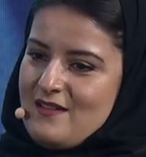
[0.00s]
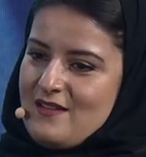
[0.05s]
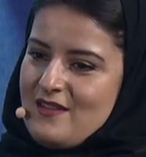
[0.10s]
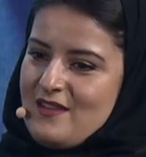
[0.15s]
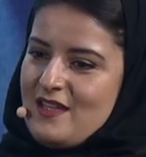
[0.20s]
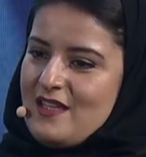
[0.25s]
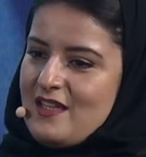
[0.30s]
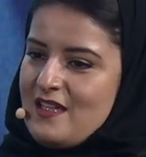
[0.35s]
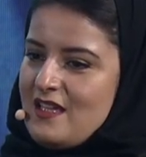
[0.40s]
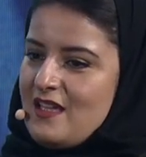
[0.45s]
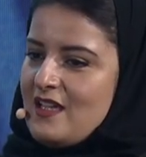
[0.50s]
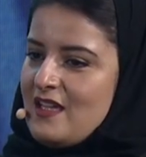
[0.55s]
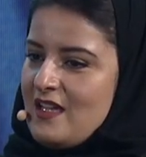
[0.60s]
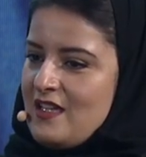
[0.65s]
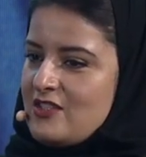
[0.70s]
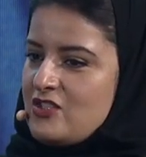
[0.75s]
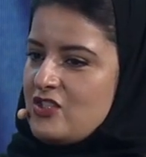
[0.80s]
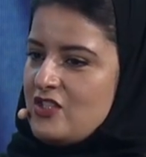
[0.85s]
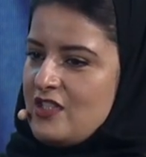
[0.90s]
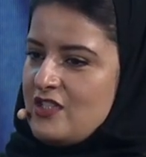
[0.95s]
thinking
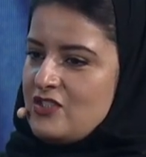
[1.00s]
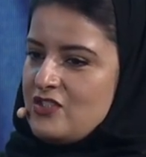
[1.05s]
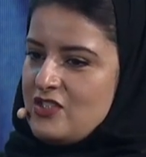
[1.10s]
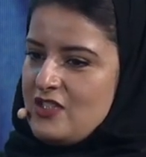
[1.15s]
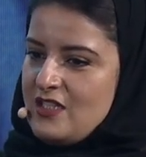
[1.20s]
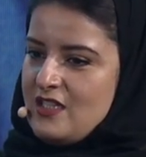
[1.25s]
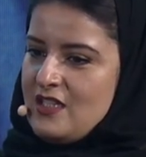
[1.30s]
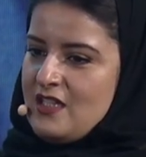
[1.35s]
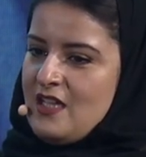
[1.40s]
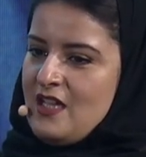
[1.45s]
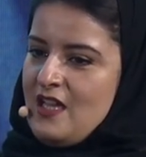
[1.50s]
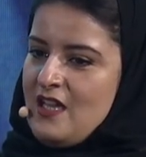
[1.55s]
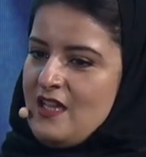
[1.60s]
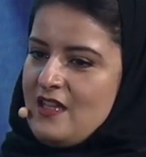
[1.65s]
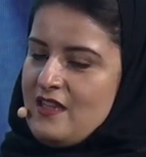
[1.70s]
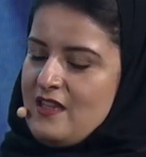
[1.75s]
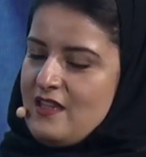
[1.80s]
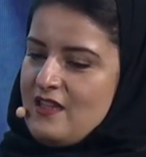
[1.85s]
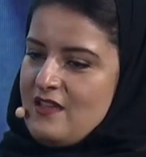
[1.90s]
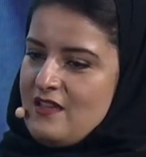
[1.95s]
and changing
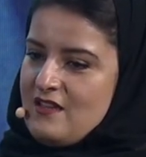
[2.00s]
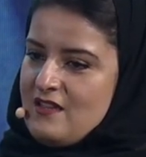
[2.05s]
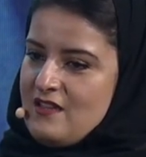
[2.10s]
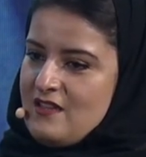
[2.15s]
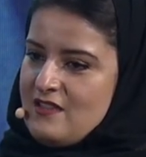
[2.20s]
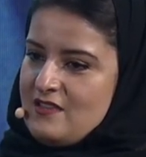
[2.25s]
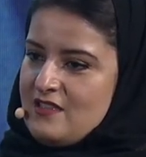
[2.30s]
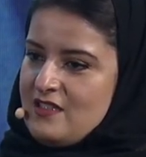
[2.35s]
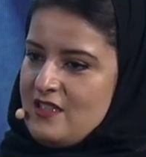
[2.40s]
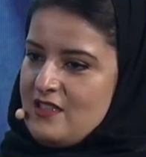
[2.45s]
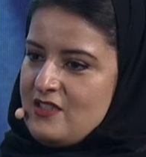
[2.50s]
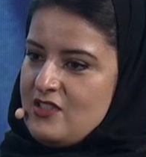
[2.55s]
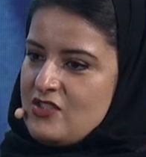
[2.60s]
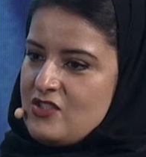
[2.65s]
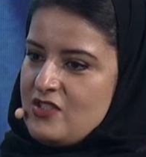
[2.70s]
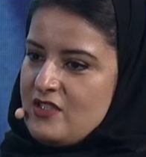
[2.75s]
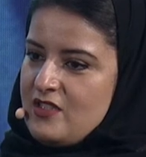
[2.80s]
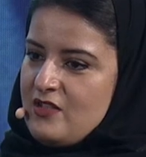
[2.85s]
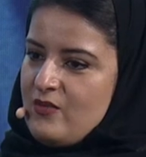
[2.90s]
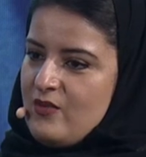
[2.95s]
their
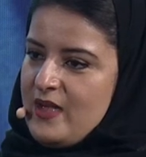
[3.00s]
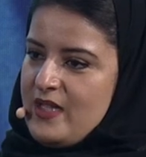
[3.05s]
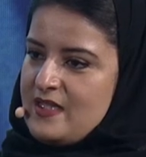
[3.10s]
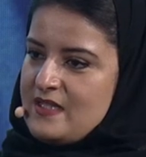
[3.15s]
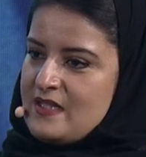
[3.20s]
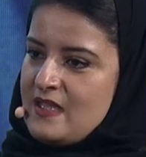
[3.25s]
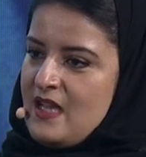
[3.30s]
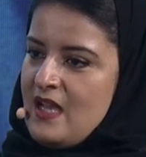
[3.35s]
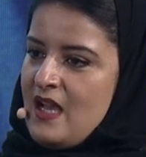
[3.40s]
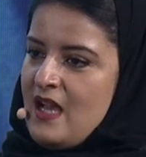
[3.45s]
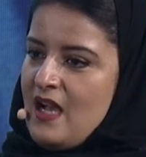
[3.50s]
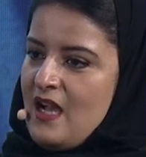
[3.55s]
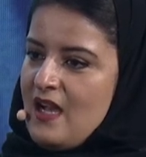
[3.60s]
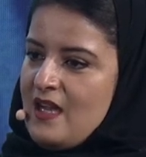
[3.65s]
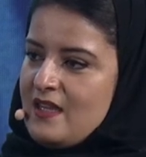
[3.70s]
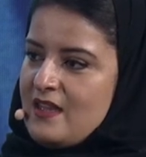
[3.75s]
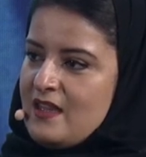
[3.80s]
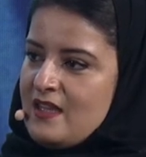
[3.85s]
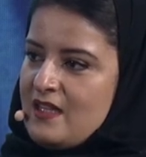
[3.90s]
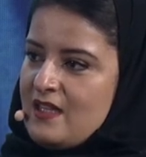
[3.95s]
traditional ways.
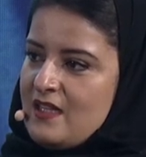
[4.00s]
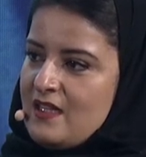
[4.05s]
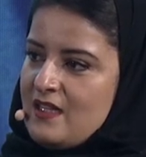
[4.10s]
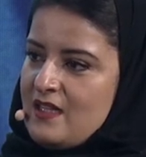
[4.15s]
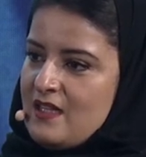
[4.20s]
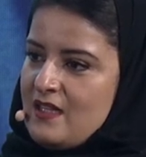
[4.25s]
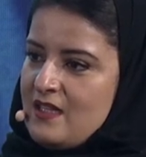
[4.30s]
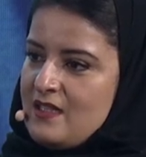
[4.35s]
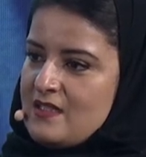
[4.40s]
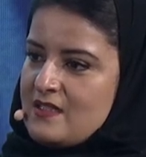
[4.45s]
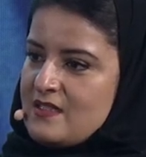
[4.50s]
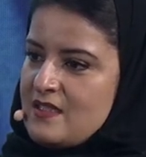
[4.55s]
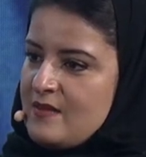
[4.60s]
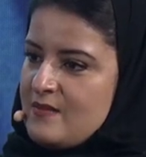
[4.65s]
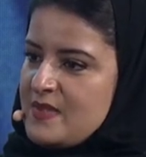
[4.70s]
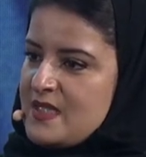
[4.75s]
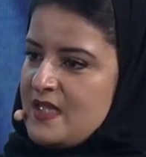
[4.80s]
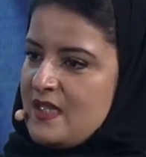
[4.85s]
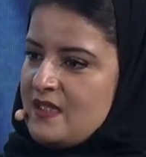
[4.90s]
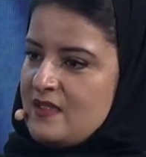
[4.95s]
I think
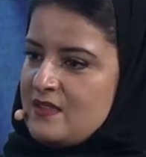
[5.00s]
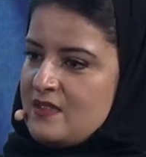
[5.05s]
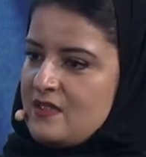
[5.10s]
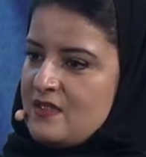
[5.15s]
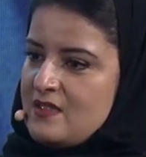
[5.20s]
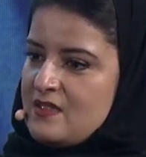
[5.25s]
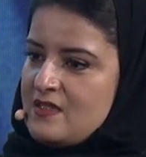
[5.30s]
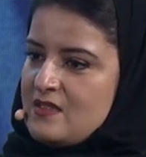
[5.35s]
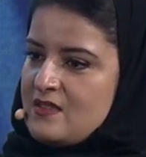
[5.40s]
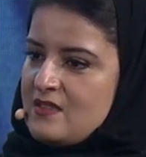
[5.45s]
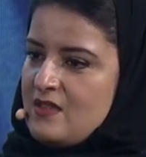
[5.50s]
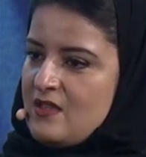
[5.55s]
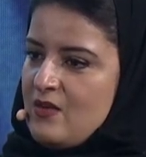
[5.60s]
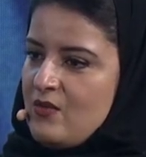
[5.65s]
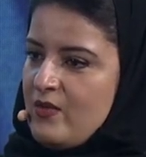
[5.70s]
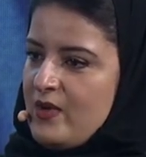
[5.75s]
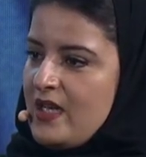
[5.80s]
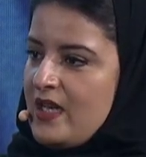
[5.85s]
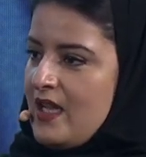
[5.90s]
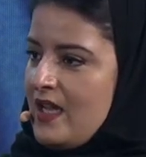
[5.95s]
some sectors
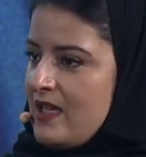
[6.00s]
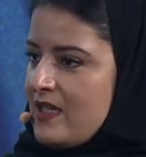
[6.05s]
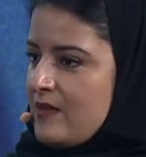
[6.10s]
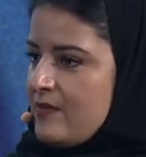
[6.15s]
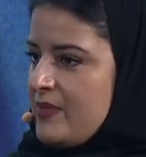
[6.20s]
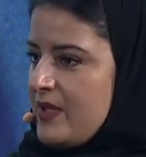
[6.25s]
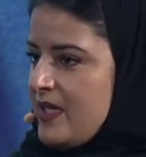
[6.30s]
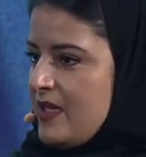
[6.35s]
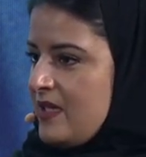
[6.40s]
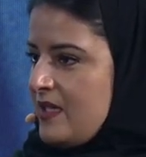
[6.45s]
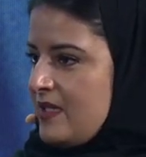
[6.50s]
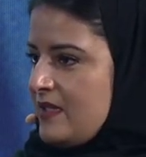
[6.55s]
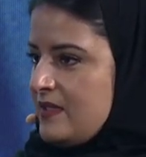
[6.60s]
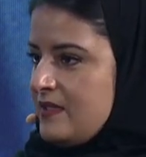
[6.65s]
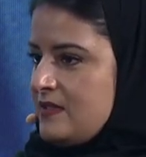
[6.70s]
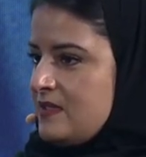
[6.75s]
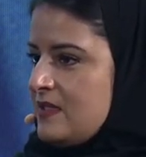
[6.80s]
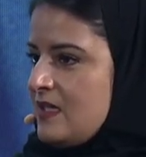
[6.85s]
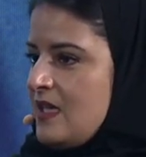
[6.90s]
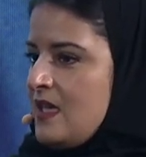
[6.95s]
will lag
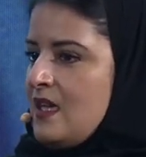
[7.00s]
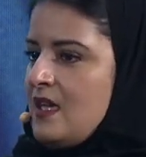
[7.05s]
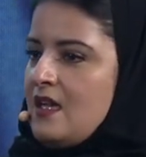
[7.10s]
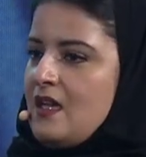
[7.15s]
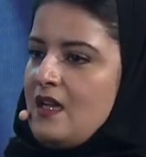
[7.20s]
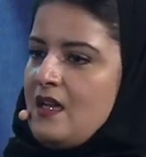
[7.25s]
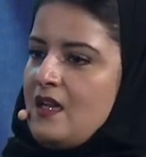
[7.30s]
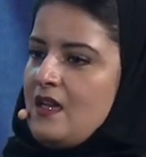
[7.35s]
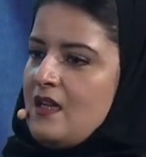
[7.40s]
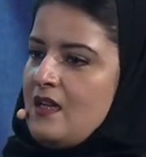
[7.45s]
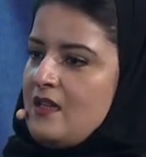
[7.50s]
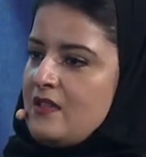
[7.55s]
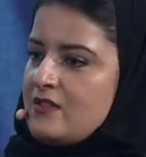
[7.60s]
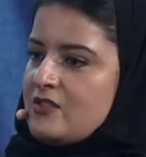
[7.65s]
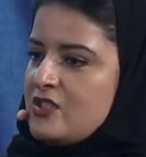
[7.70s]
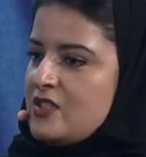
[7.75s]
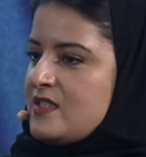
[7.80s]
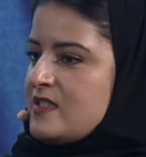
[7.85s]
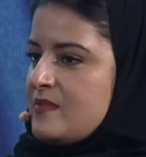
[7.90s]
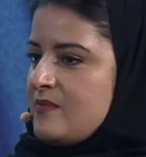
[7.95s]
behind
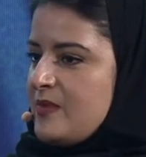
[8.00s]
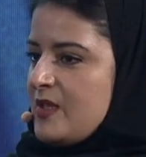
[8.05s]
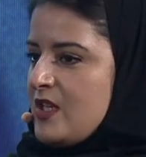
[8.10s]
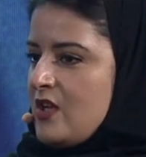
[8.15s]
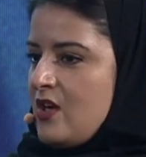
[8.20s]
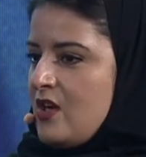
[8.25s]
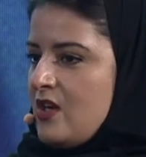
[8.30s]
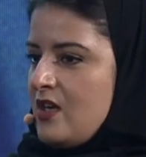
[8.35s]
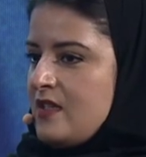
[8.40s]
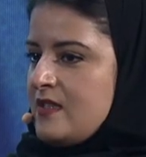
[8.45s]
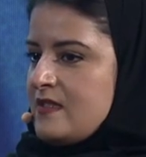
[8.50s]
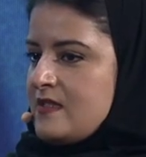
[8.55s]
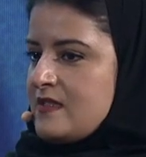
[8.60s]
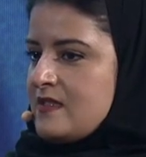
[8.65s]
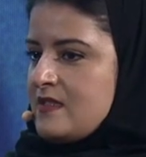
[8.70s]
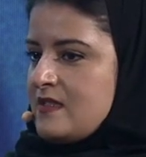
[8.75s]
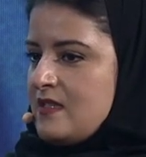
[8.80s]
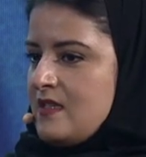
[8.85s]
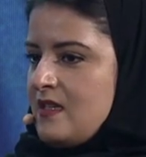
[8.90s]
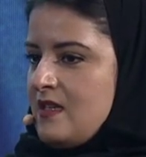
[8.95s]
just
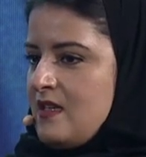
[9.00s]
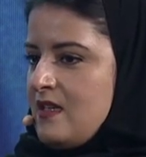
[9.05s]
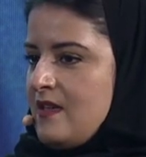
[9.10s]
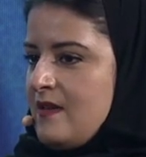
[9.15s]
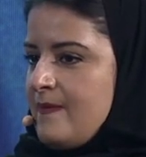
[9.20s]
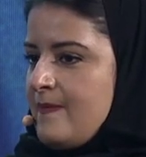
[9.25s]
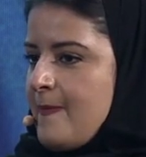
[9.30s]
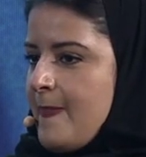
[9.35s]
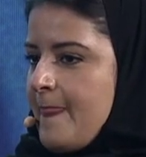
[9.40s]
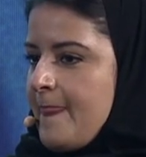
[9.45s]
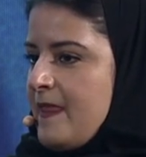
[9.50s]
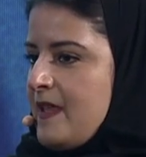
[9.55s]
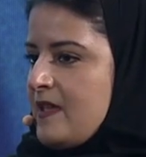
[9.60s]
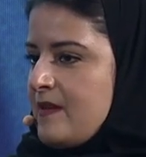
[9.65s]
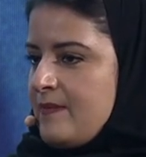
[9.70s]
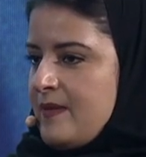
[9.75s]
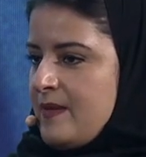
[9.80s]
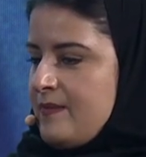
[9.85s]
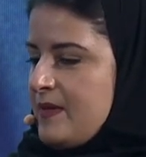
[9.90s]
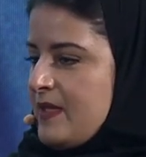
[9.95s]
because there
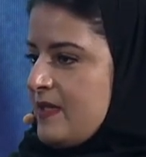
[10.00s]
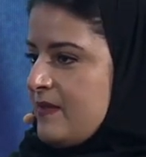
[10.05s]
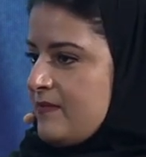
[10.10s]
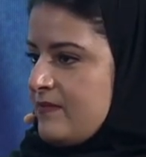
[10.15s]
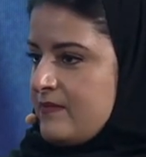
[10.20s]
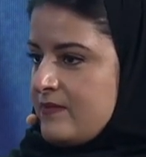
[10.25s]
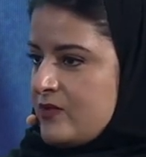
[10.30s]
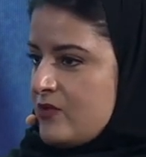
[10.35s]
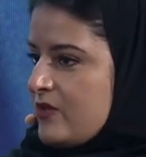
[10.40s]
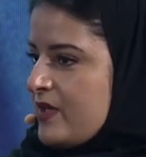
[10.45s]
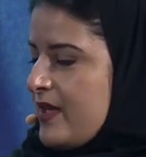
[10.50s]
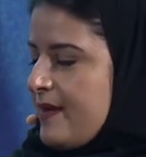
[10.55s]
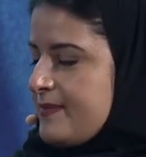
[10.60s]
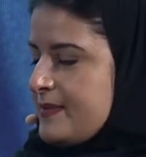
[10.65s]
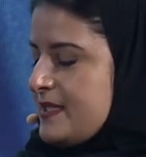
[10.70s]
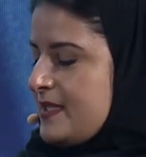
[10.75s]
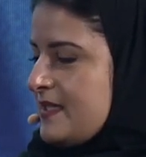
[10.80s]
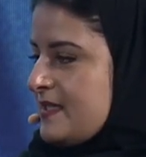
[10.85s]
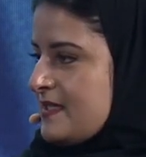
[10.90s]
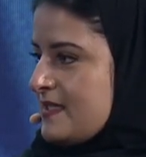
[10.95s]
may be too
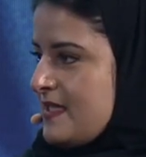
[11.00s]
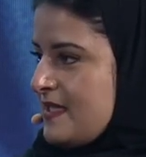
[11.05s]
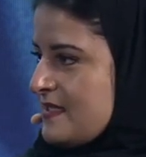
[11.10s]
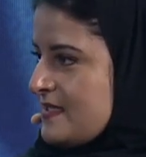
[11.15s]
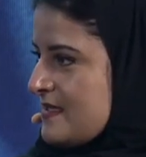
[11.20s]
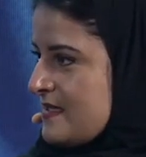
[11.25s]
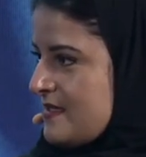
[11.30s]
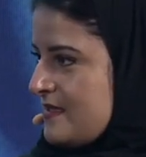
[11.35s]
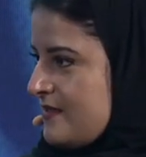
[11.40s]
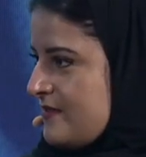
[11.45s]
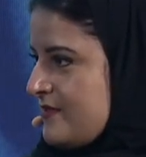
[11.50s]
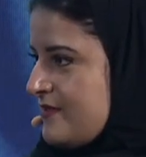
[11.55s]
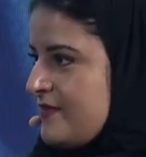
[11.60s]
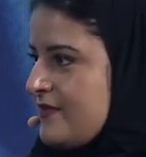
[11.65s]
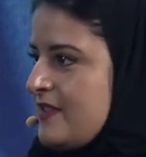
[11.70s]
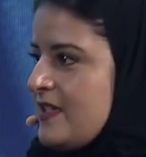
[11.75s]
capital intensive,